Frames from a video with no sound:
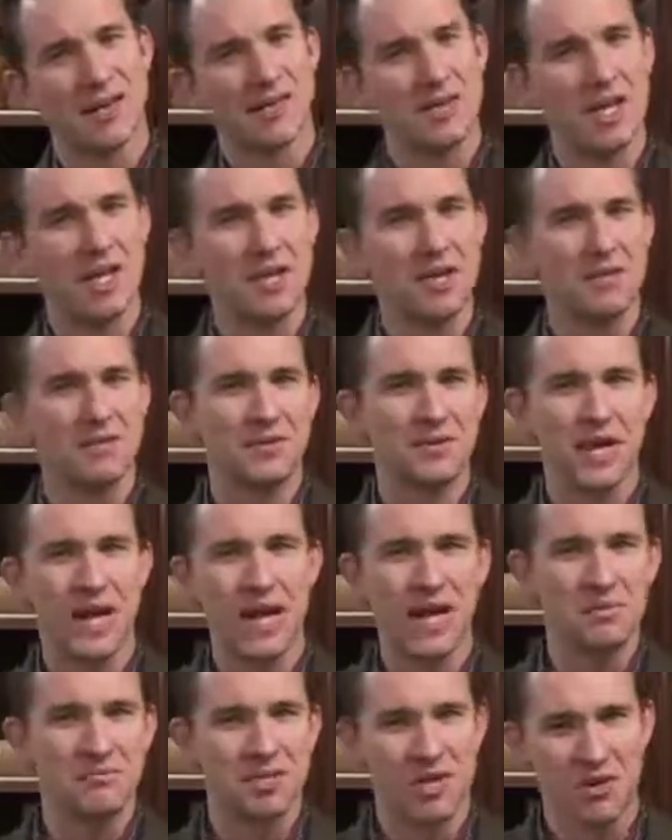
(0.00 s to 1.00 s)
think of
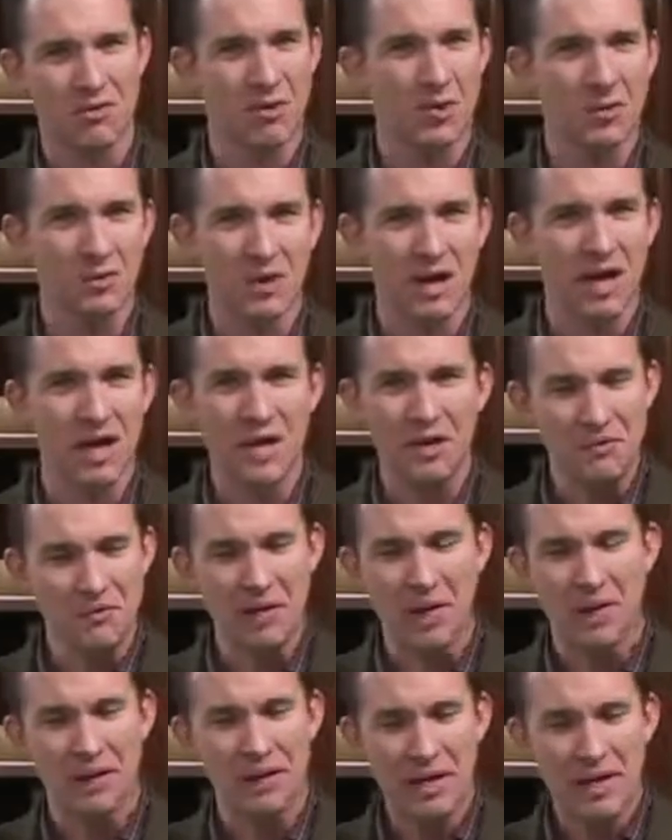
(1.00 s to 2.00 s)
times in our own life
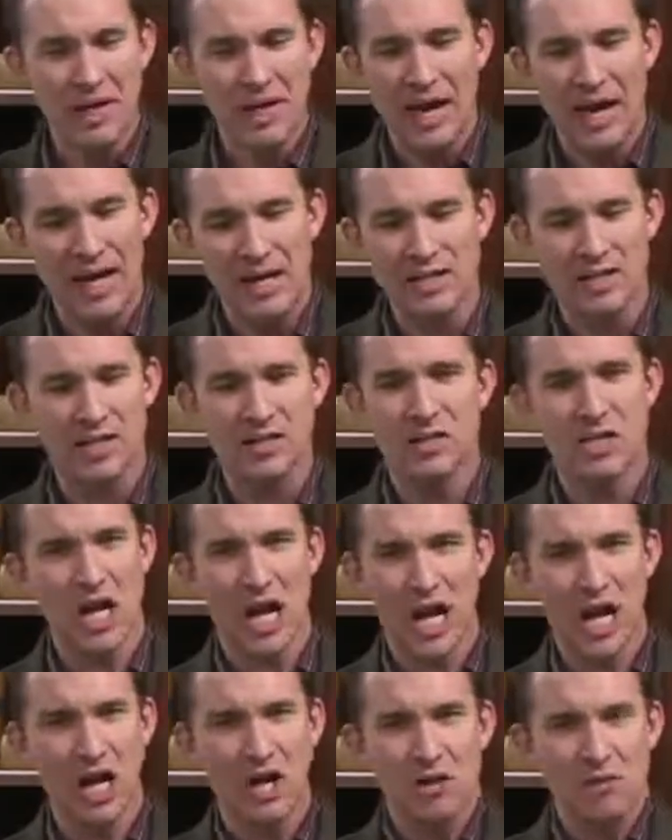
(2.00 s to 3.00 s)
where, as a
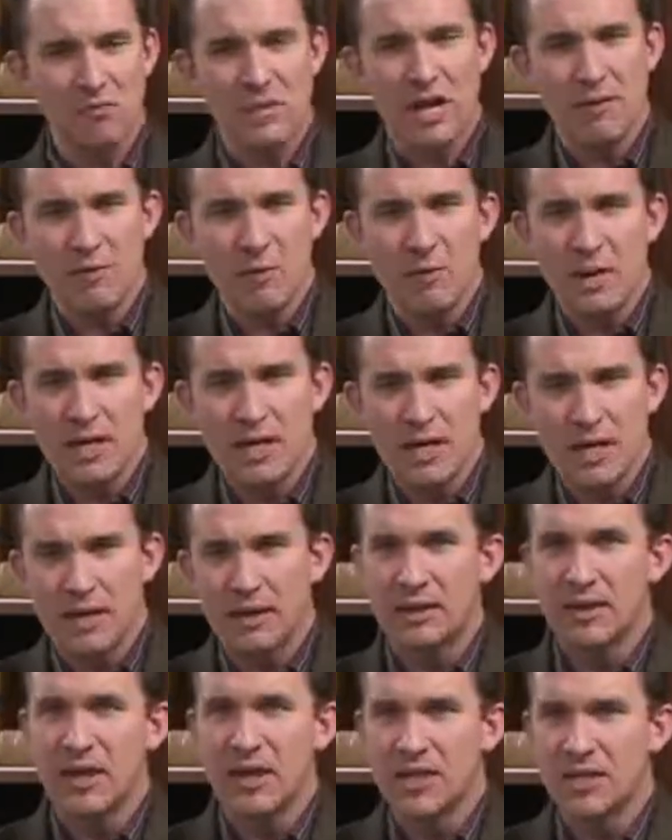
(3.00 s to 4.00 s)
child, maybe we did
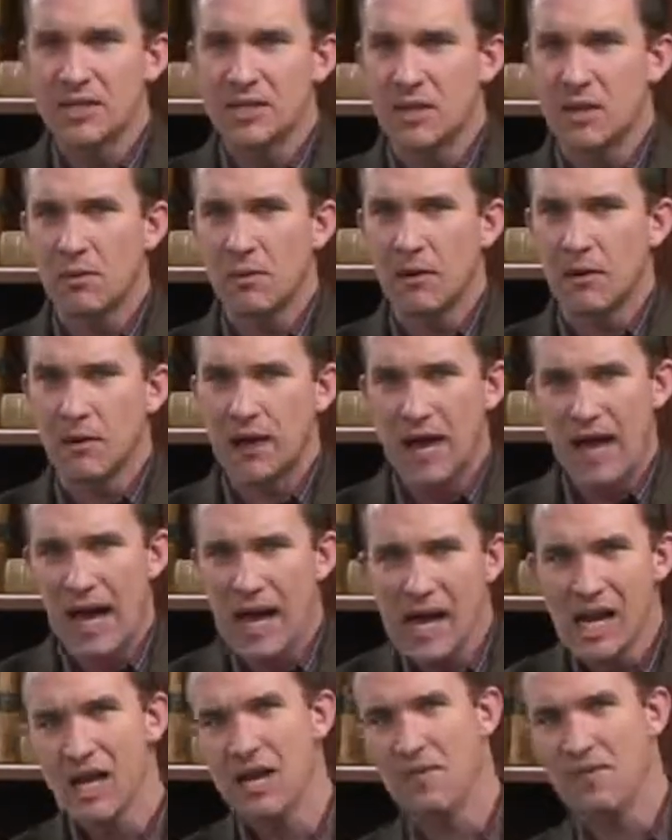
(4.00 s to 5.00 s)
things that were
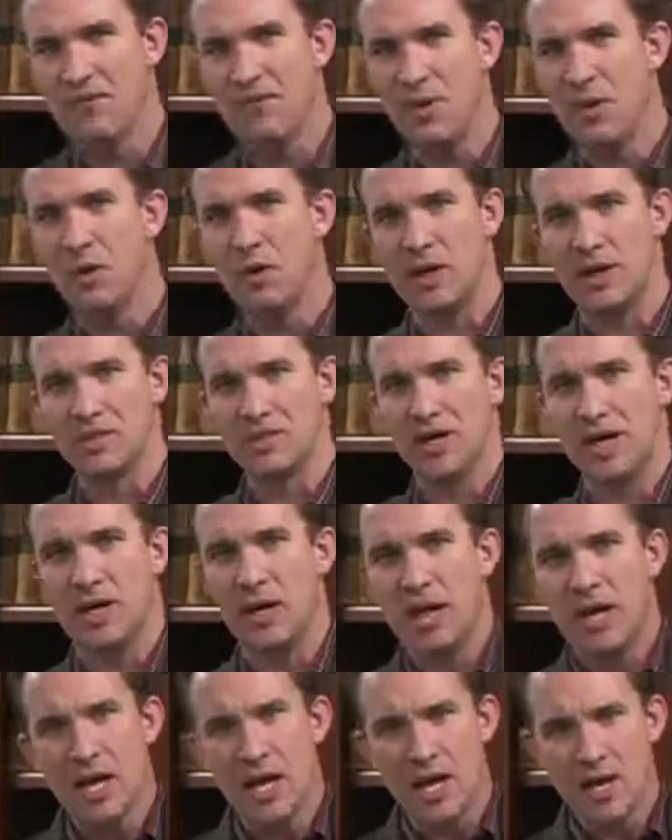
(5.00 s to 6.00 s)
highly foolish, and,
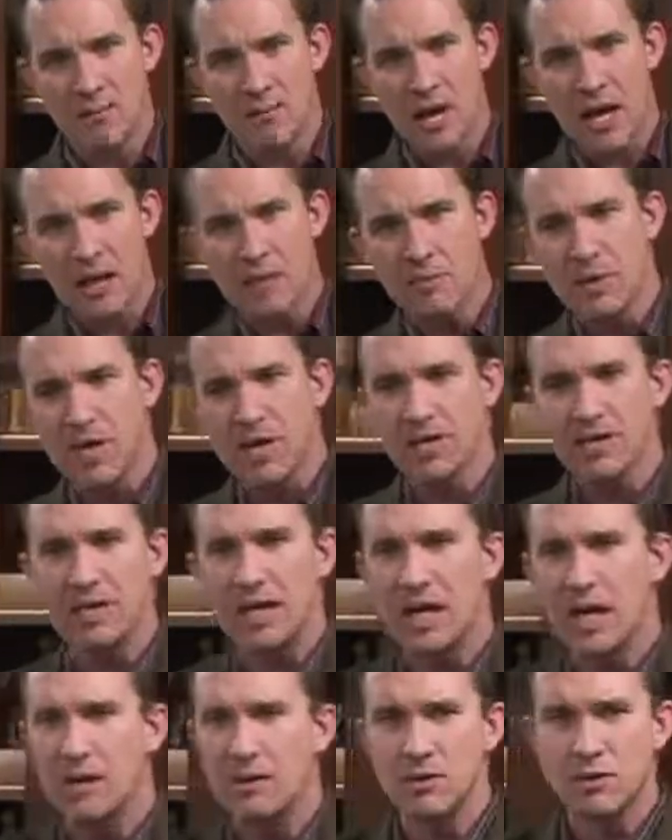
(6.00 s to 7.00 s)
and maybe at
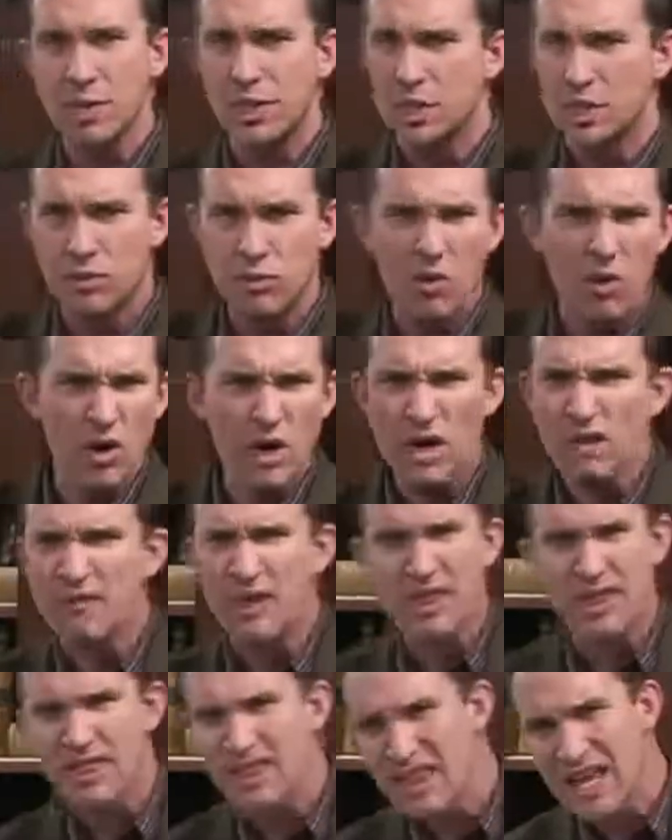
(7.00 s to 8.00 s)
times we just weren't even
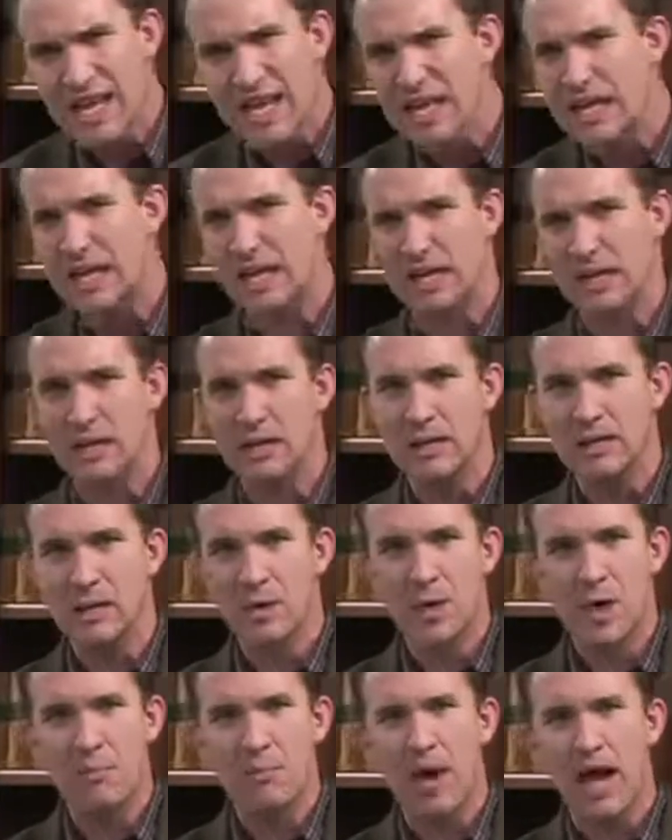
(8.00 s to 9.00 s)
thinking
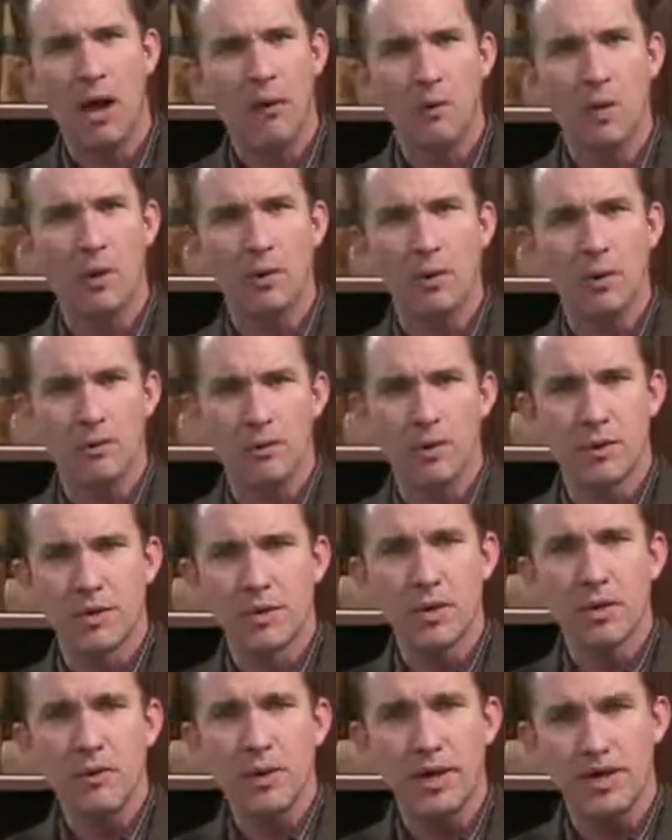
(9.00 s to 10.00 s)
about what we were
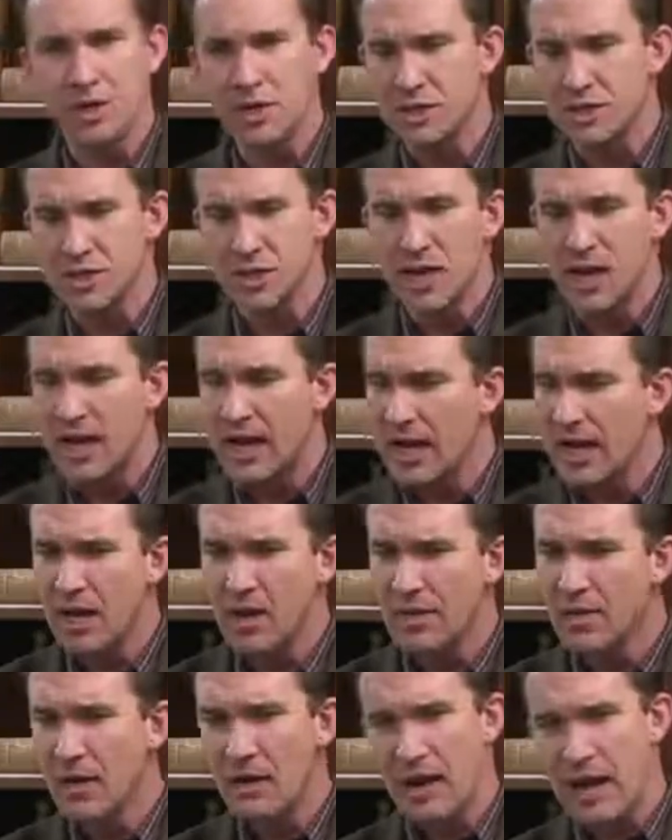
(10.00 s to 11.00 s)
doing, just out
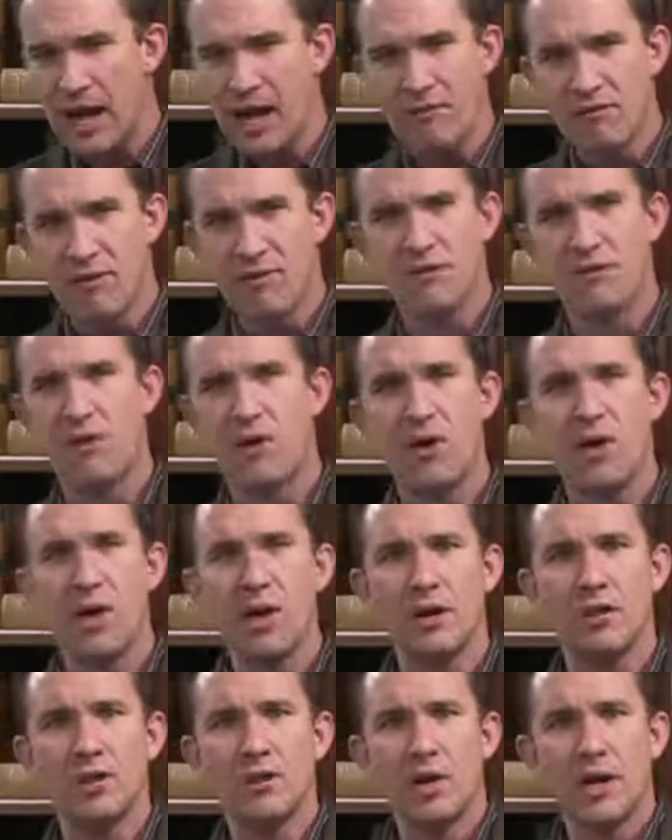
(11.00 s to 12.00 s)
there having fun
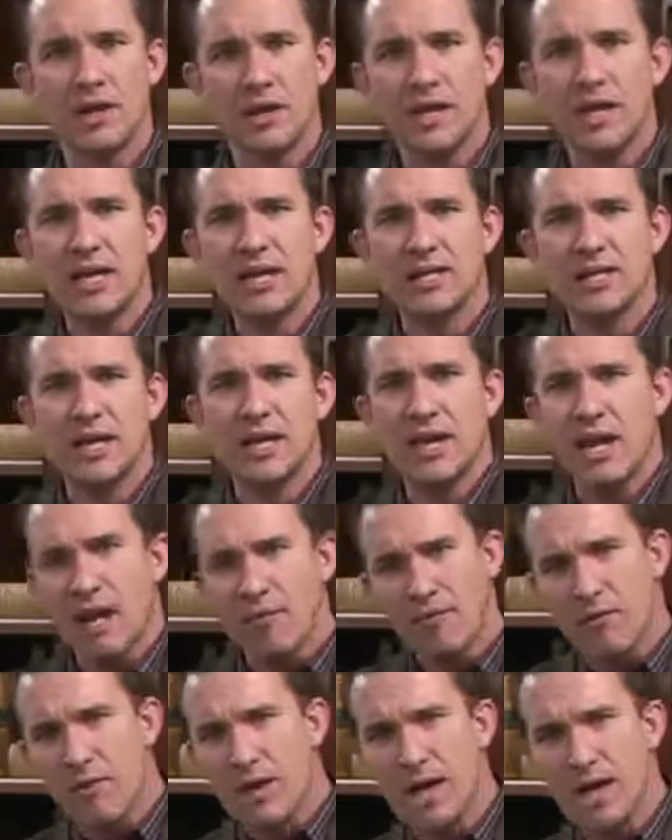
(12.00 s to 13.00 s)
and doing things and
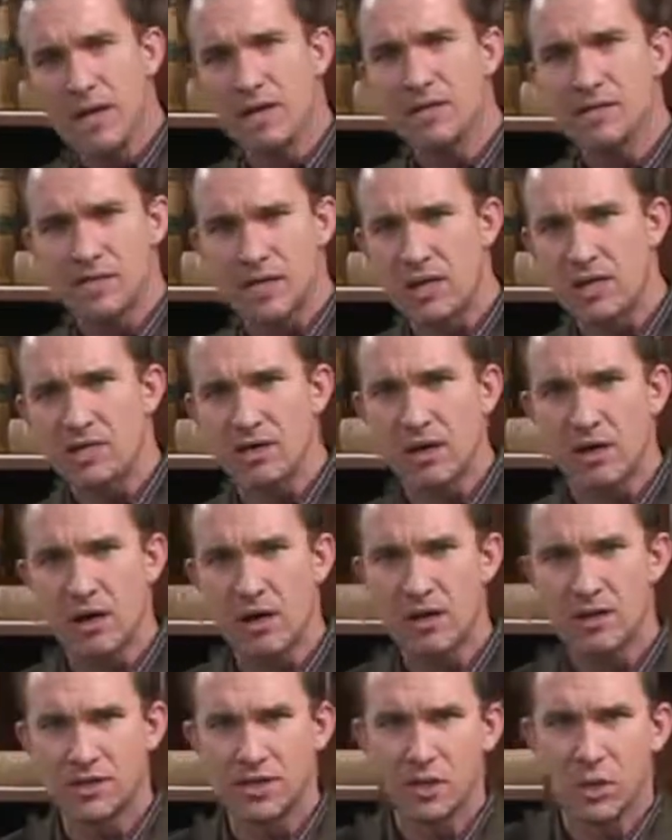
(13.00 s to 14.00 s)
never really considered the
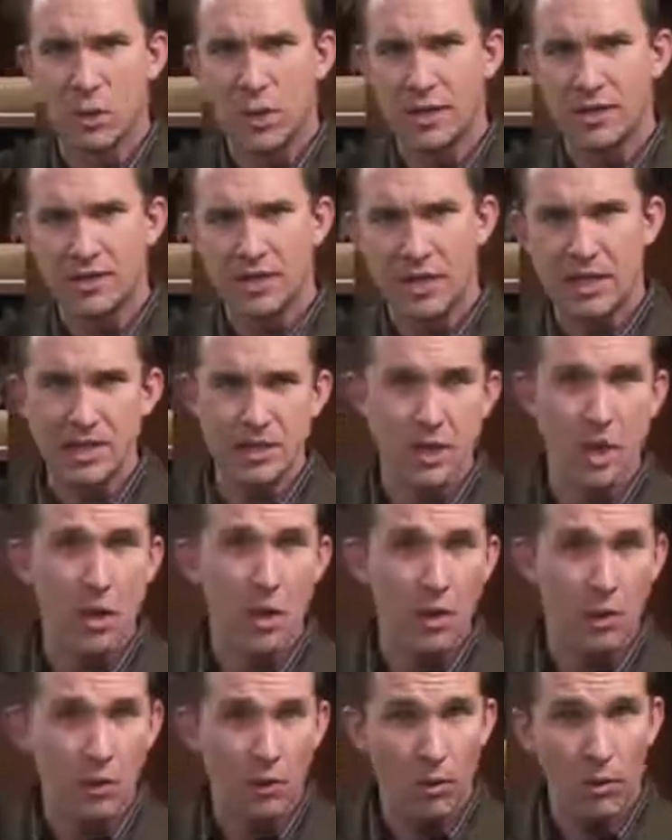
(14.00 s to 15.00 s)
consequences
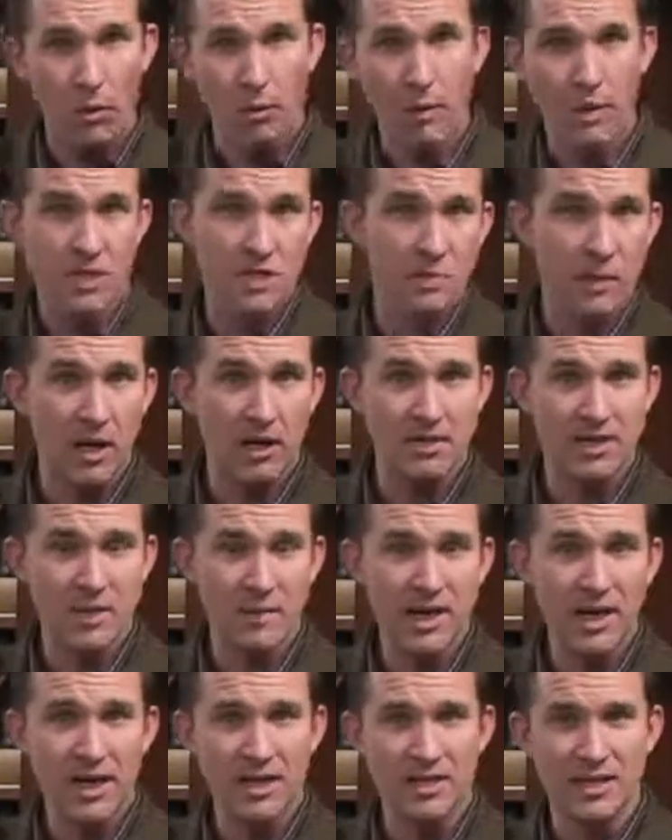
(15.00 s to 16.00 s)
or
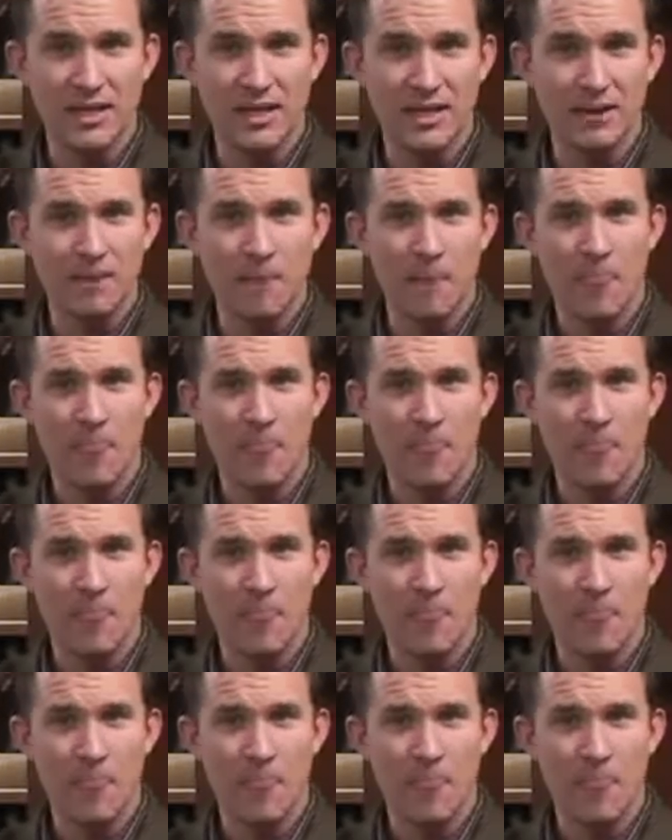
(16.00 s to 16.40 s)
responsibility.